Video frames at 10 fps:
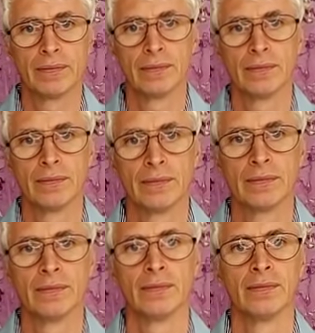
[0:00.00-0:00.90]

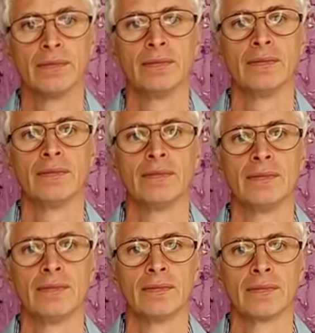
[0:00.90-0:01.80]

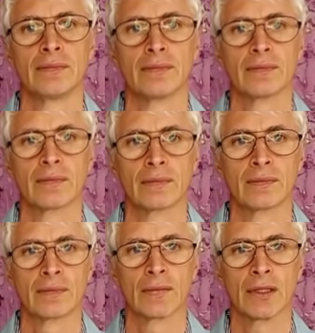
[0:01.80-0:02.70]

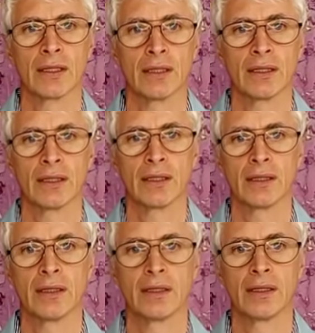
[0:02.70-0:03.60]
No one is speaking in this clip.